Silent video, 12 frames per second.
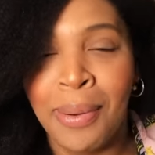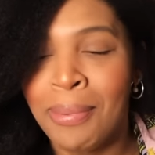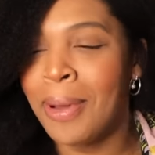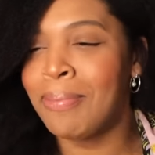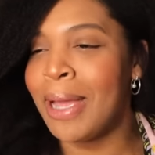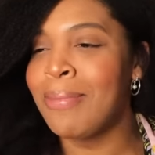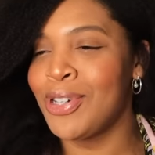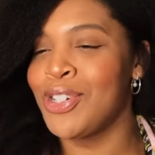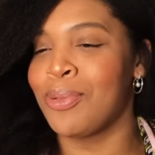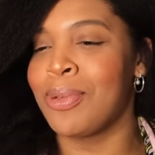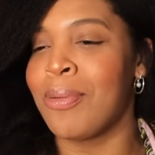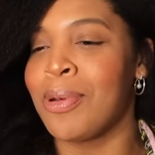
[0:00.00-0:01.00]
But maybe we
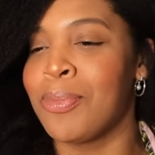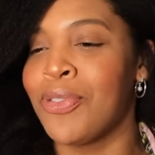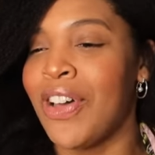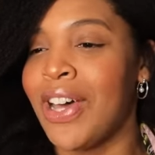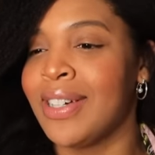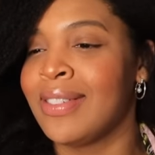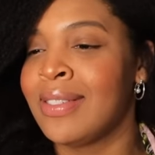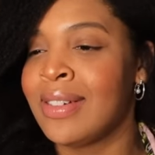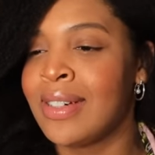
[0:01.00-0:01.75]
should be able to move on.